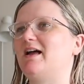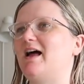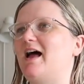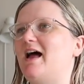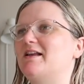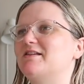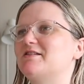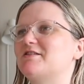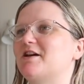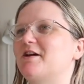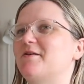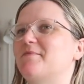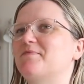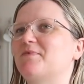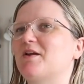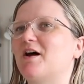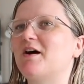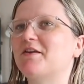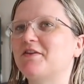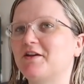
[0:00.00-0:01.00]
And
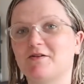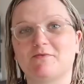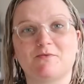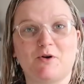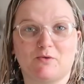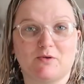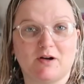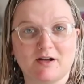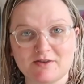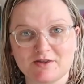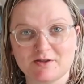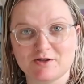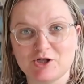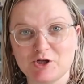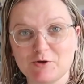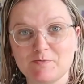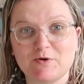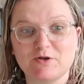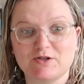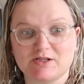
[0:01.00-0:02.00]
um, I think, well, the
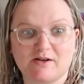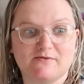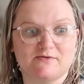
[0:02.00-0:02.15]
two books